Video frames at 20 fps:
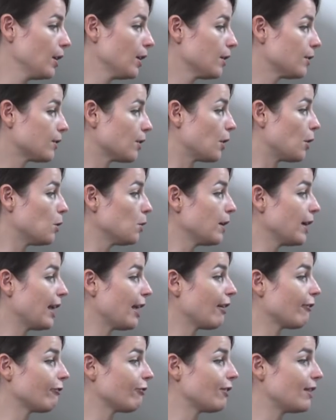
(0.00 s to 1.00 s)
So
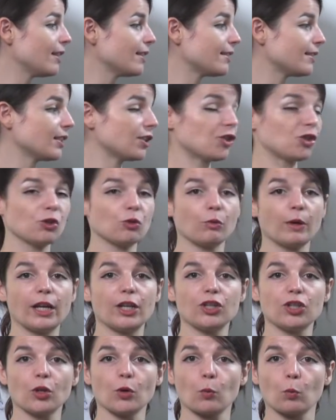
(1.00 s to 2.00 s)
if this
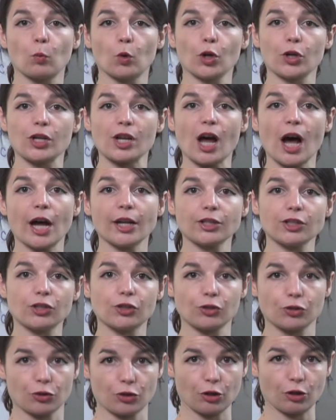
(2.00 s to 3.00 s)
situation were not
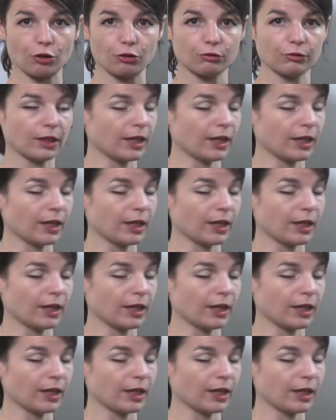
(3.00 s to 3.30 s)
true,